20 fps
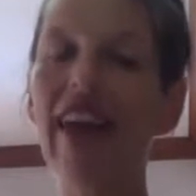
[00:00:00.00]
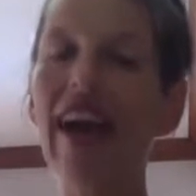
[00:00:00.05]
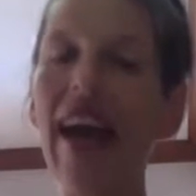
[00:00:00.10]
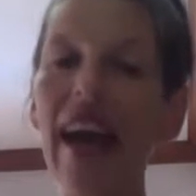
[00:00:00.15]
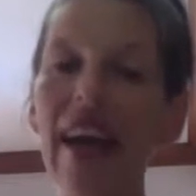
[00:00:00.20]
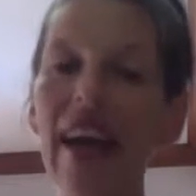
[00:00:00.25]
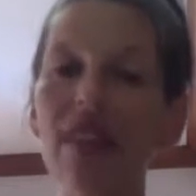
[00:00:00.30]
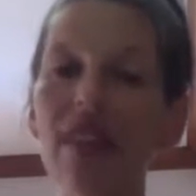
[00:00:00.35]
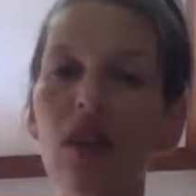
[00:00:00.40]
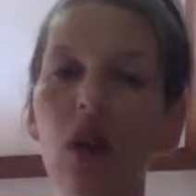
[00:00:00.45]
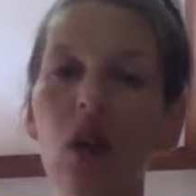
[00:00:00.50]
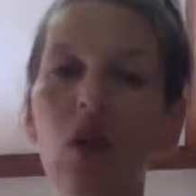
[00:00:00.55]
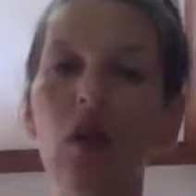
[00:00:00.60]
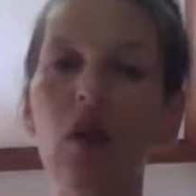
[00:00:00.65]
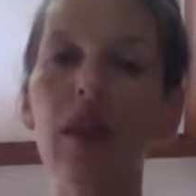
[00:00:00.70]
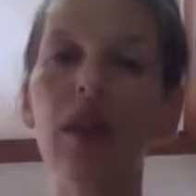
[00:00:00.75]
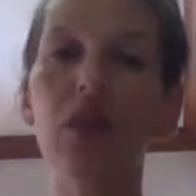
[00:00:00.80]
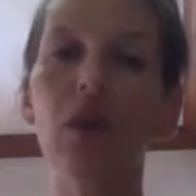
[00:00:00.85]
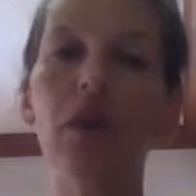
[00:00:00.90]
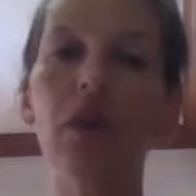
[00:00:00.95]
as
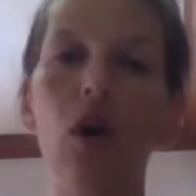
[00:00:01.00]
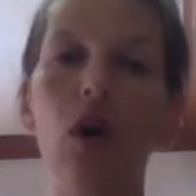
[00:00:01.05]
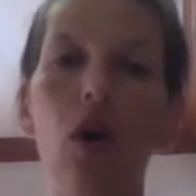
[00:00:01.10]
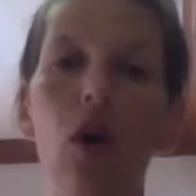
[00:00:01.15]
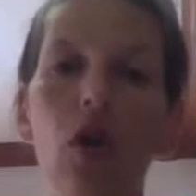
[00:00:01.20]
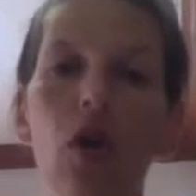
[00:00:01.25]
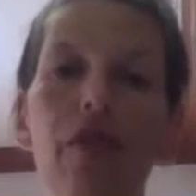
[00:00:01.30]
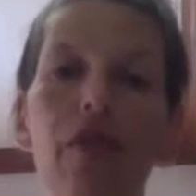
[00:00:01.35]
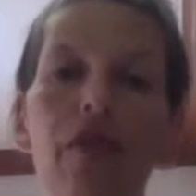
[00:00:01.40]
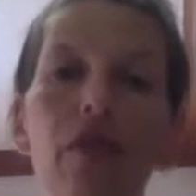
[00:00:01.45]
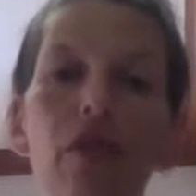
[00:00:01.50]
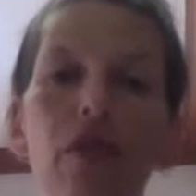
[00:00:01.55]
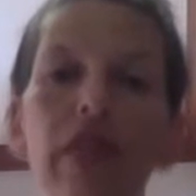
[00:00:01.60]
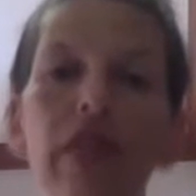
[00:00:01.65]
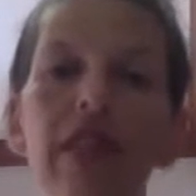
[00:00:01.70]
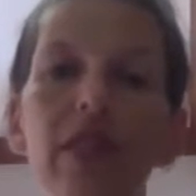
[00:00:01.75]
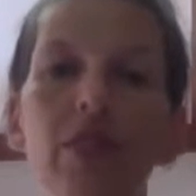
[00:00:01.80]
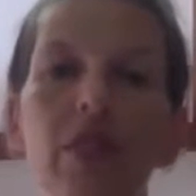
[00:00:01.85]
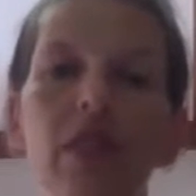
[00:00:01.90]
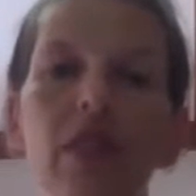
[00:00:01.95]
always with all the food
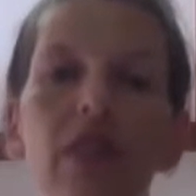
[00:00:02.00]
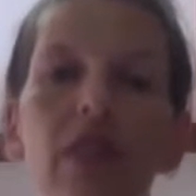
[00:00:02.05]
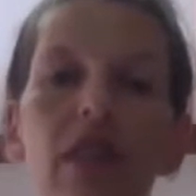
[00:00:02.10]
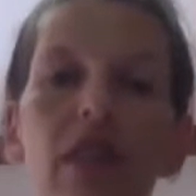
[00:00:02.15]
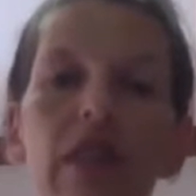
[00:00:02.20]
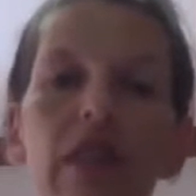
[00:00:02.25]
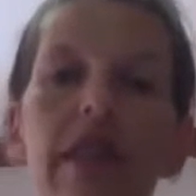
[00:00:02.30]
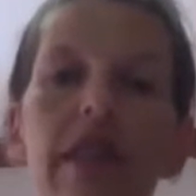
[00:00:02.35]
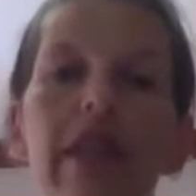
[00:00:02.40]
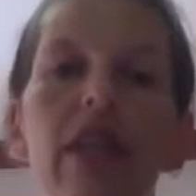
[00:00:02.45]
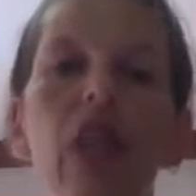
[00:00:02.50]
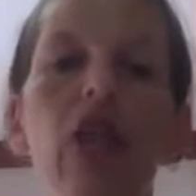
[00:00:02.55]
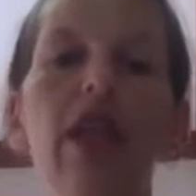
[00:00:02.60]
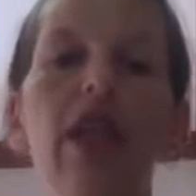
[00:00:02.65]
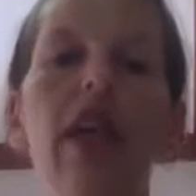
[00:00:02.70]
that's produced in my kitchen.